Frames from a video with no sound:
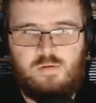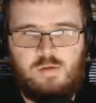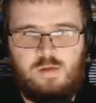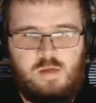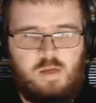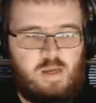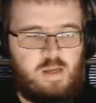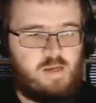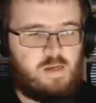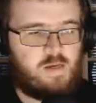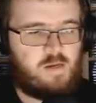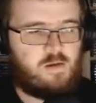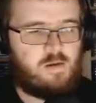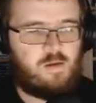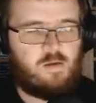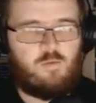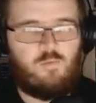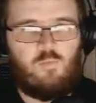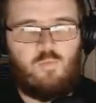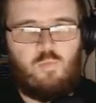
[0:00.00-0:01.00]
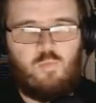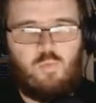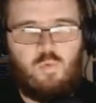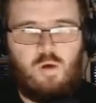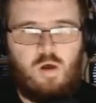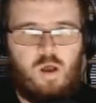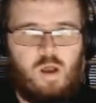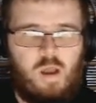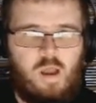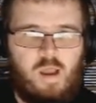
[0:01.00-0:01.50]
And I don't know
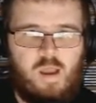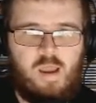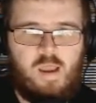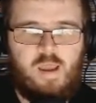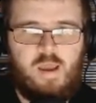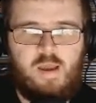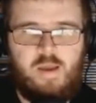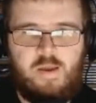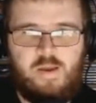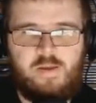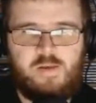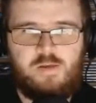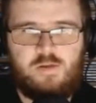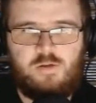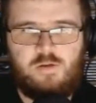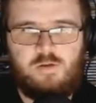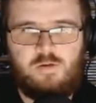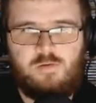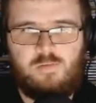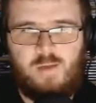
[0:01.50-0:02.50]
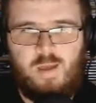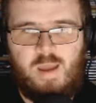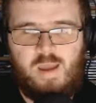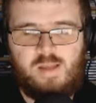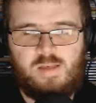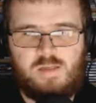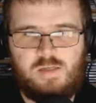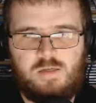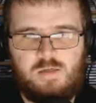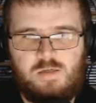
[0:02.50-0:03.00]
why I do
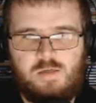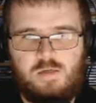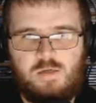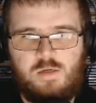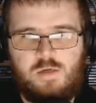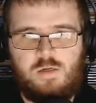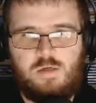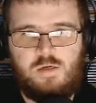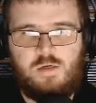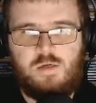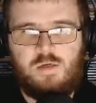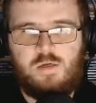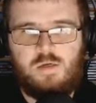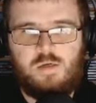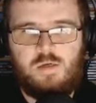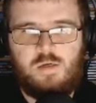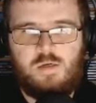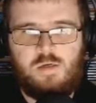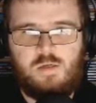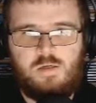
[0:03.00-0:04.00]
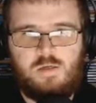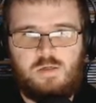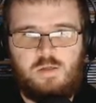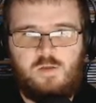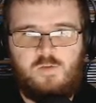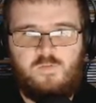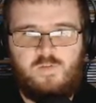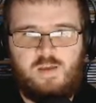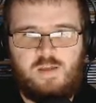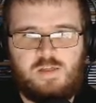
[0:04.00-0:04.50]
that.
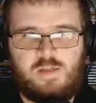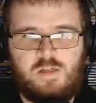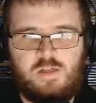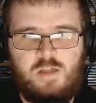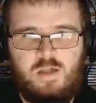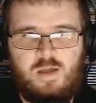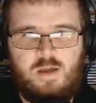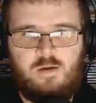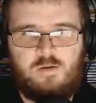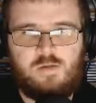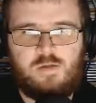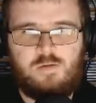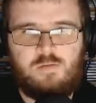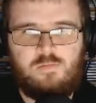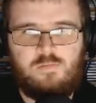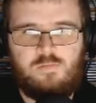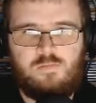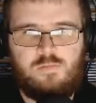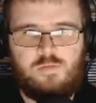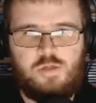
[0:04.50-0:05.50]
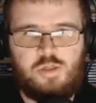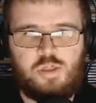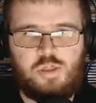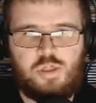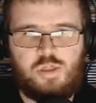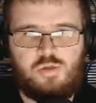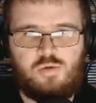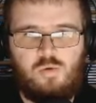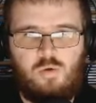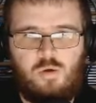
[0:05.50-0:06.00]
Two-Face Cloud.
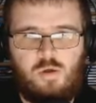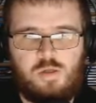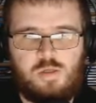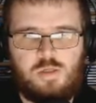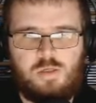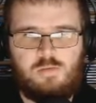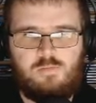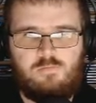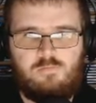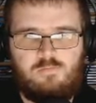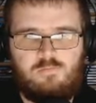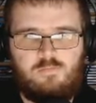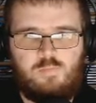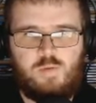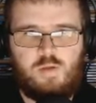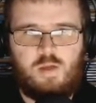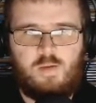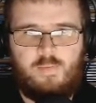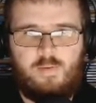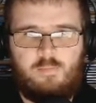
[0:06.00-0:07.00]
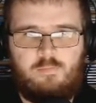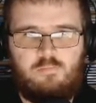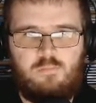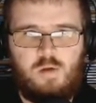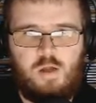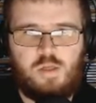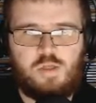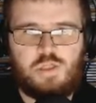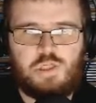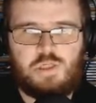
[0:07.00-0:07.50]
Distort. Become a
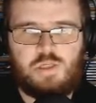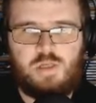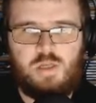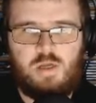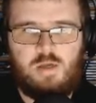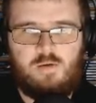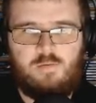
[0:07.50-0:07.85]
monster.